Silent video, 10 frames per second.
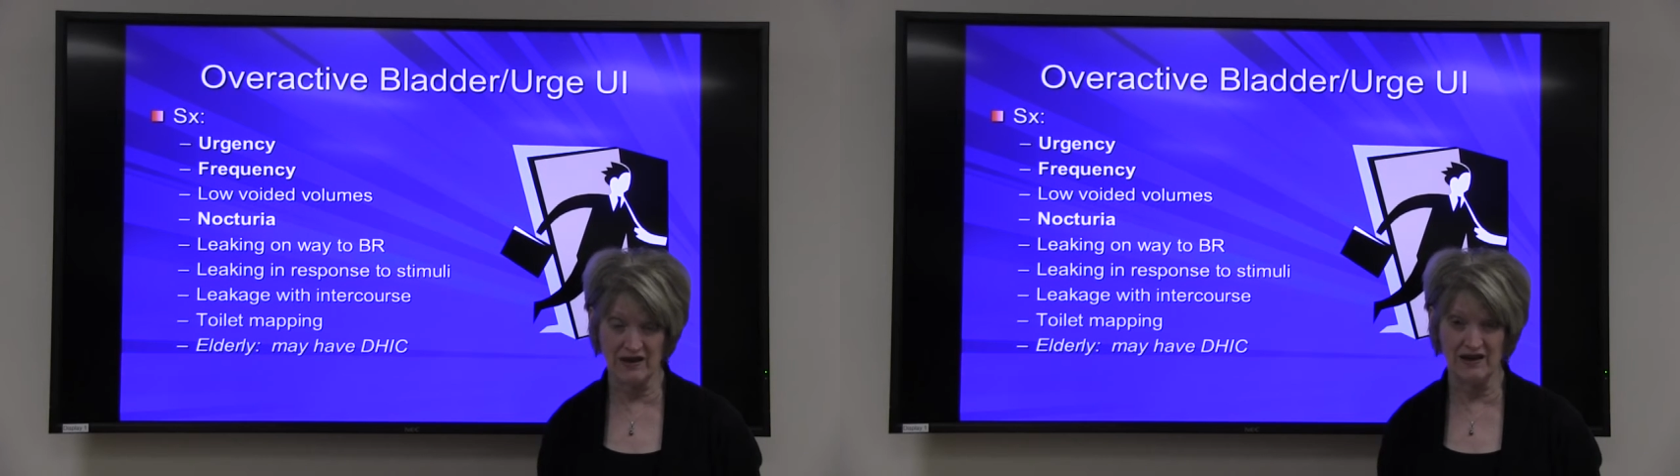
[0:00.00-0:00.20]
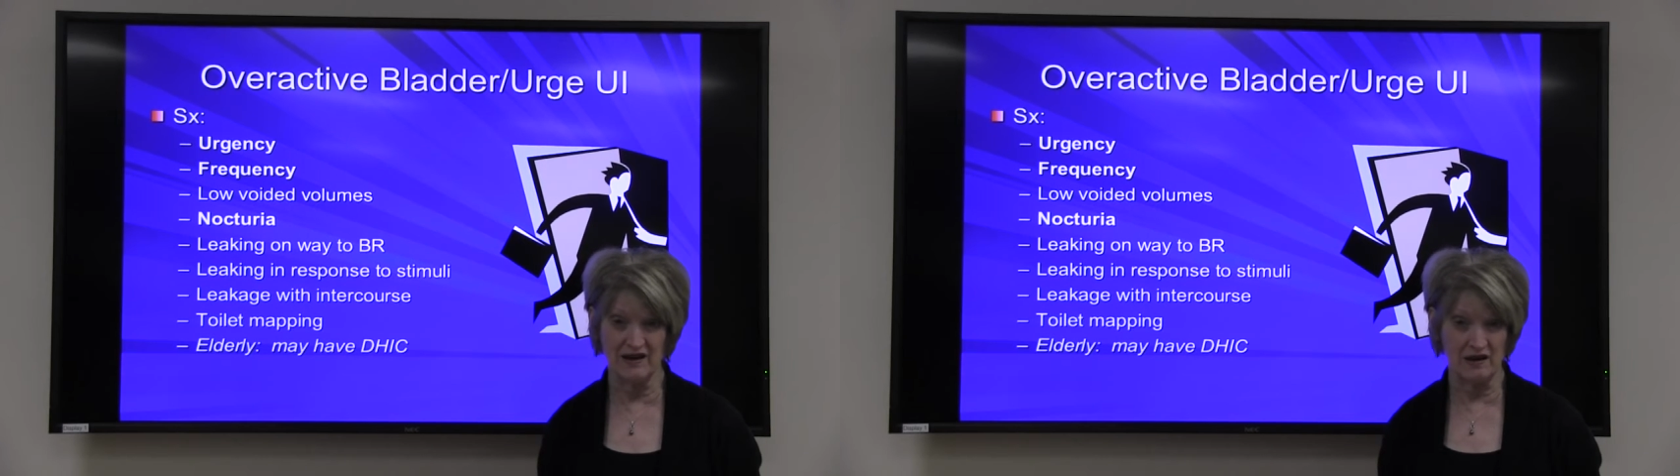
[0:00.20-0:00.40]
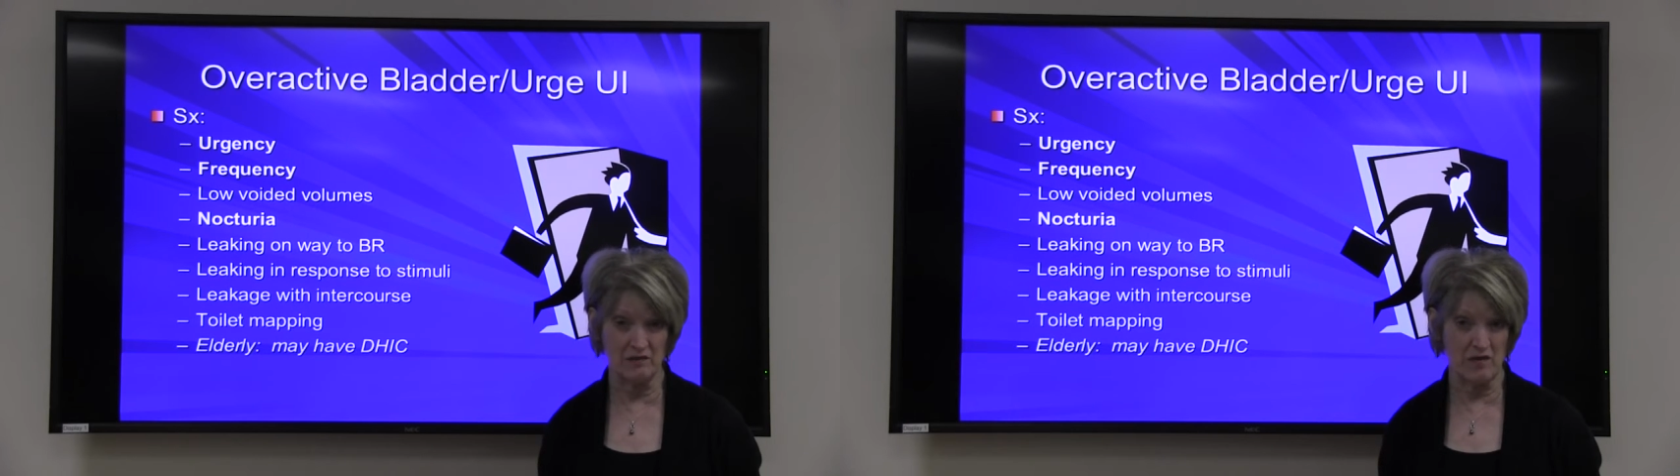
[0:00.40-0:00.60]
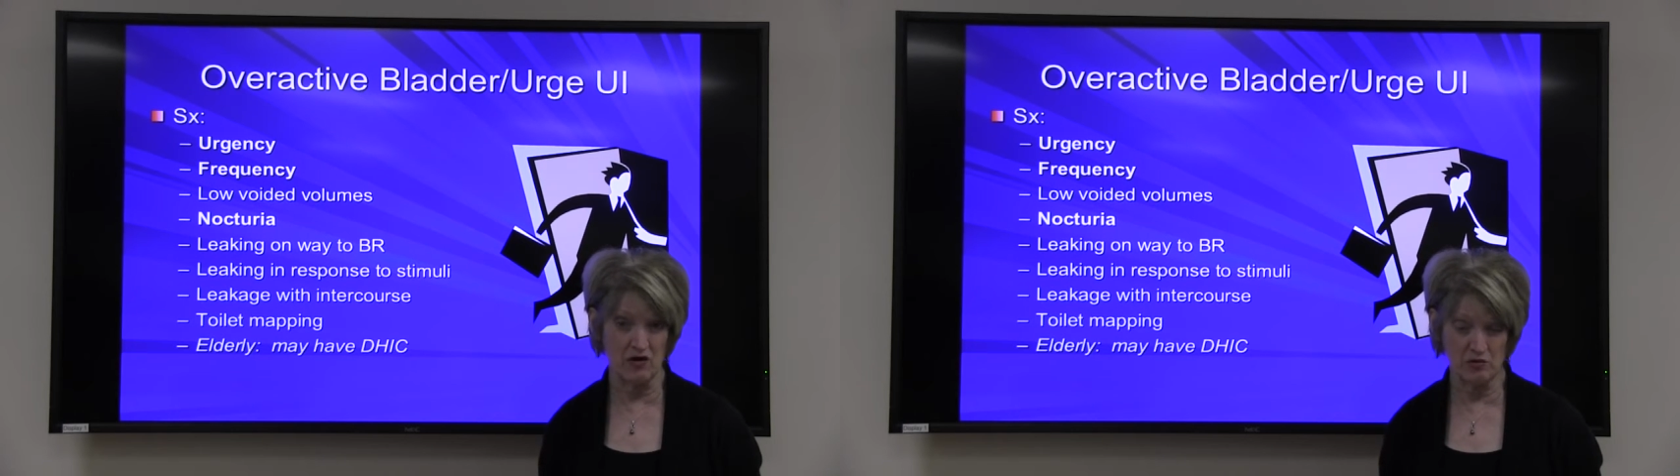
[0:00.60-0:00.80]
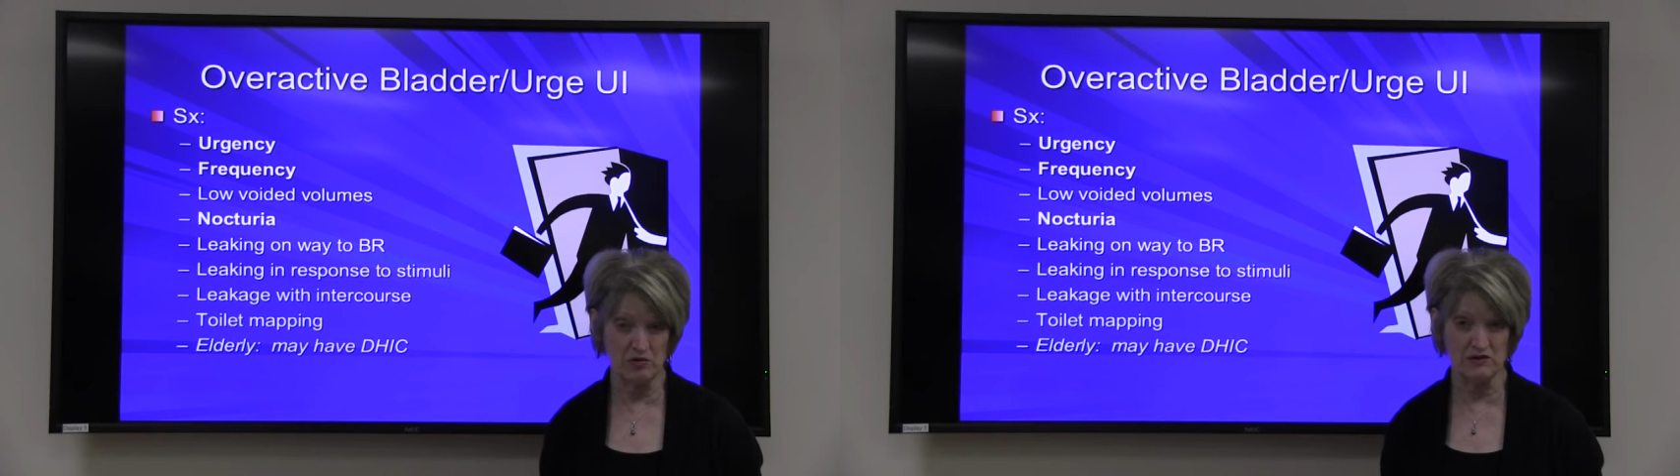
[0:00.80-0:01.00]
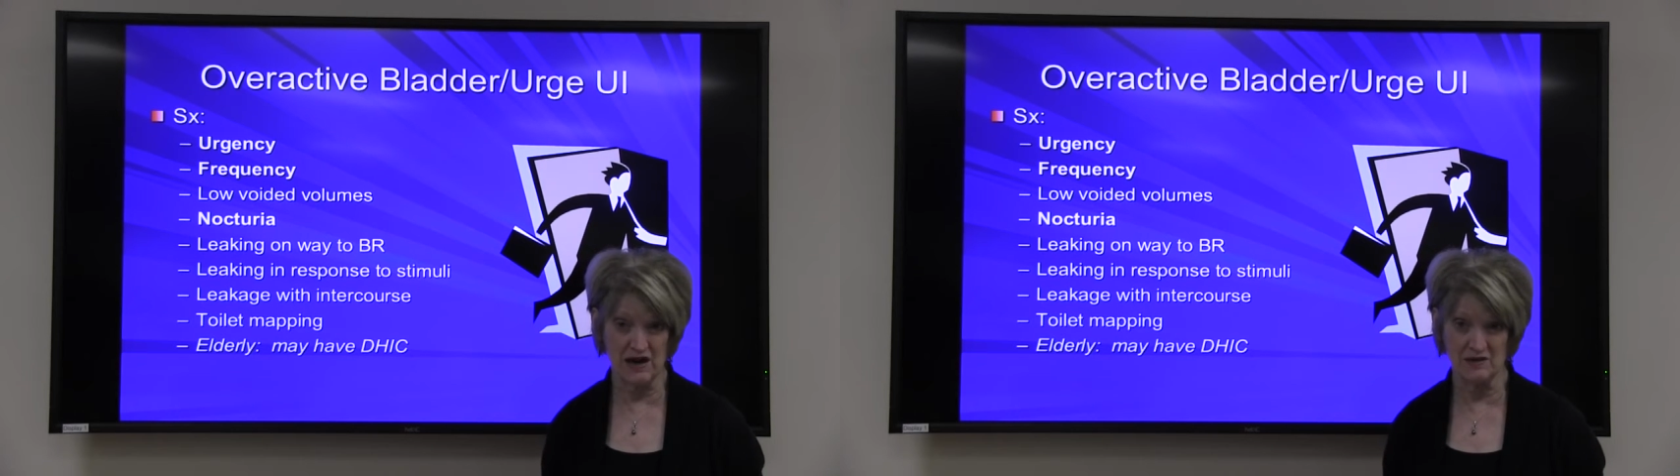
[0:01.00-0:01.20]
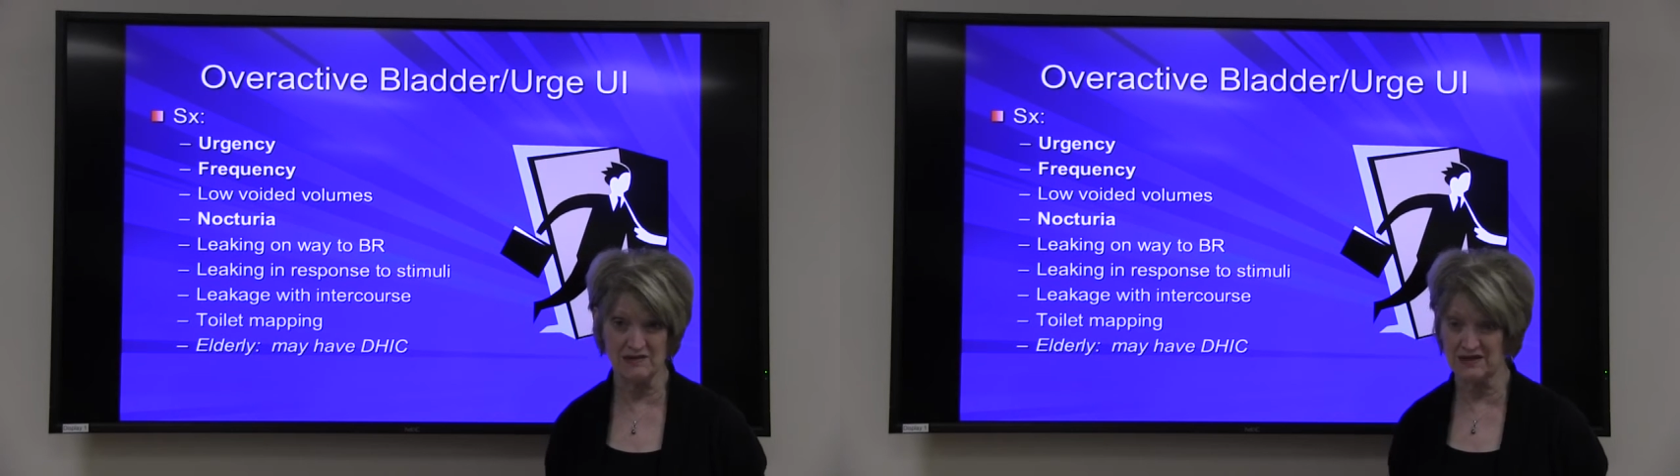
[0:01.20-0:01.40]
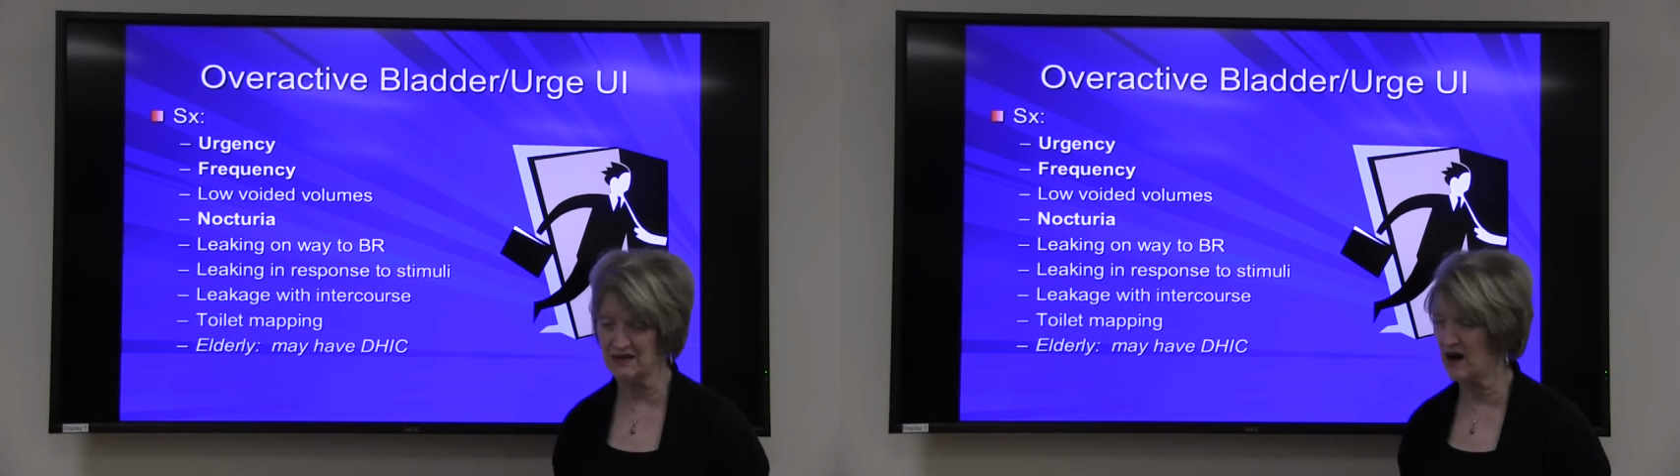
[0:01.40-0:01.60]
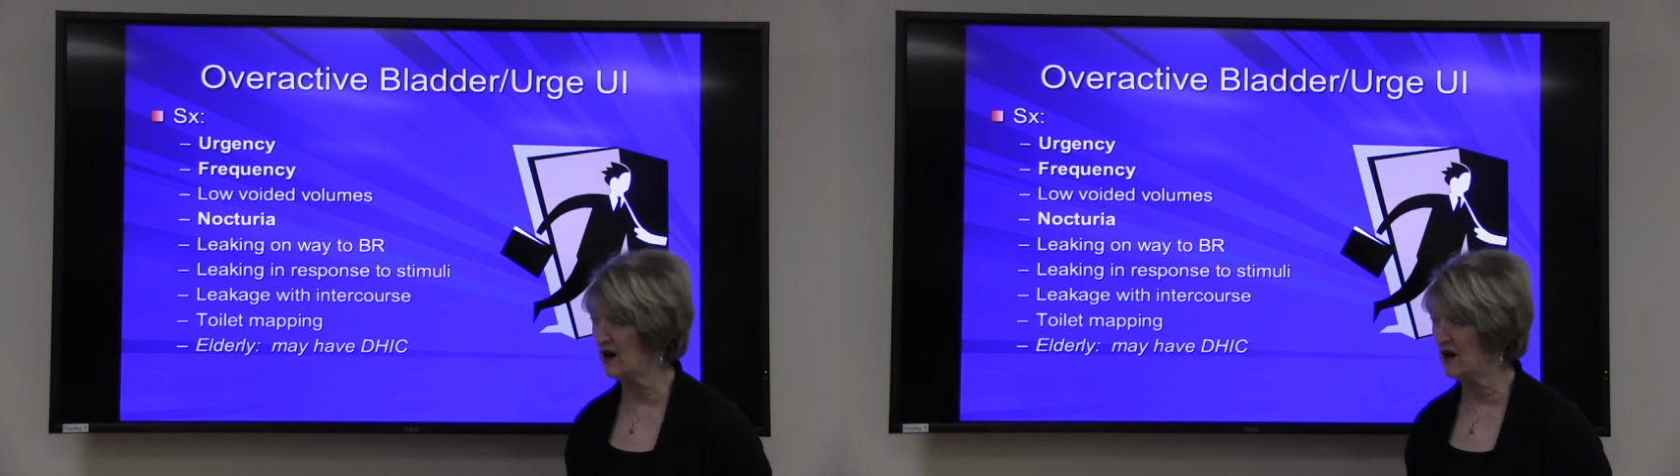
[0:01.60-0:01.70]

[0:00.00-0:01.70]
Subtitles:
They get up multiple times at